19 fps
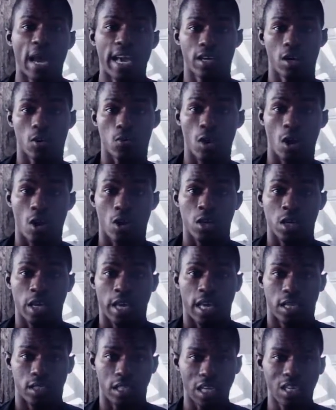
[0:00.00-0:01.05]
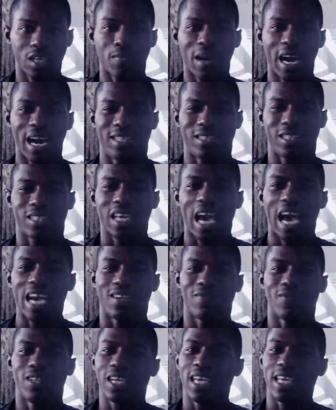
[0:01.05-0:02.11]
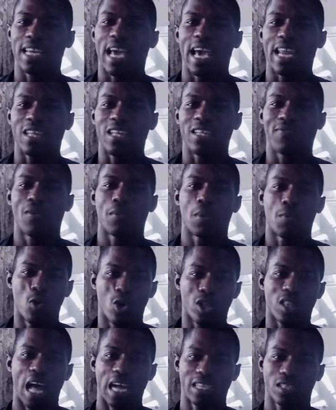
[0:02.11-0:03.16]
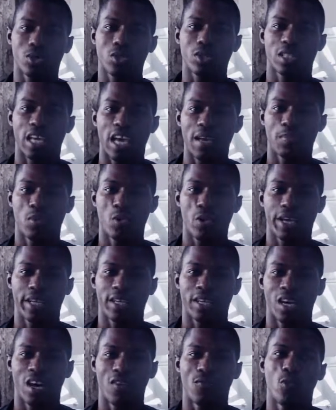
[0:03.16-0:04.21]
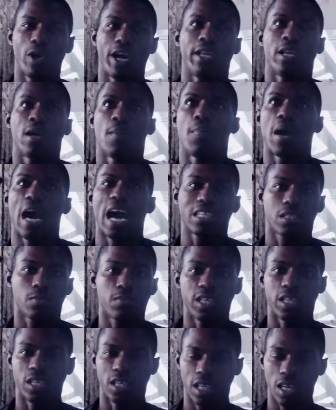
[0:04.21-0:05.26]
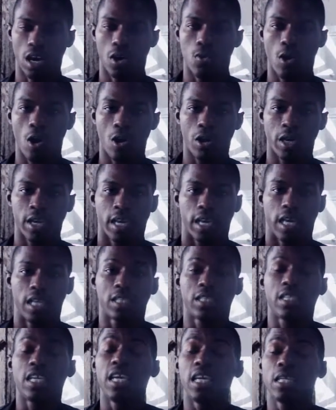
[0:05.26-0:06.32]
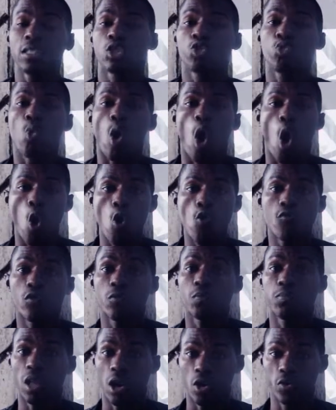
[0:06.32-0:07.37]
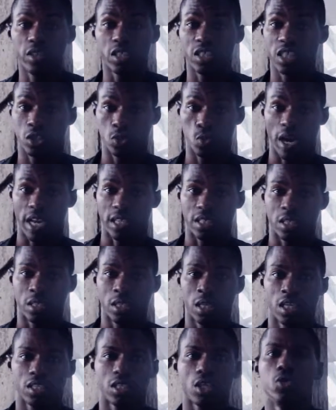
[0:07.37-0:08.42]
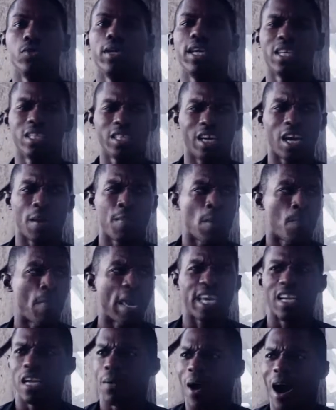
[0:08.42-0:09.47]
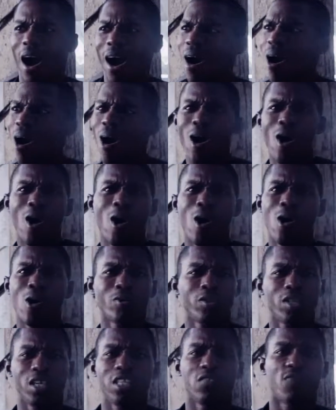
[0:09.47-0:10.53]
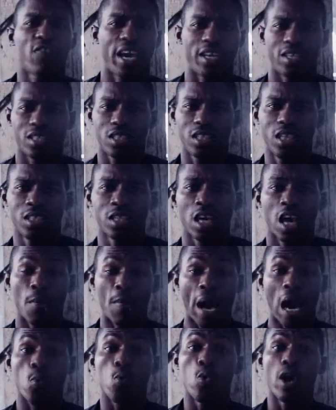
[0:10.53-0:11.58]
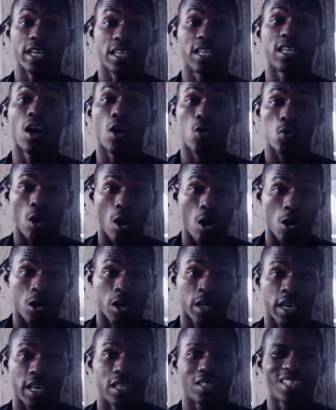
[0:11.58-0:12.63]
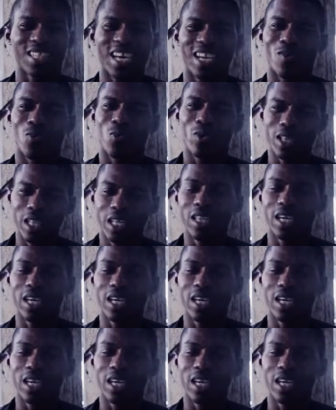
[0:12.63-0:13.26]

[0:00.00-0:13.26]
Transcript: might go wrong. Instead of your mind just kind of looking at it from a more logical standpoint of what possibly could go wrong, it tends to overblow the situation. So you end up making up all these fantasies about what could go wrong instead of really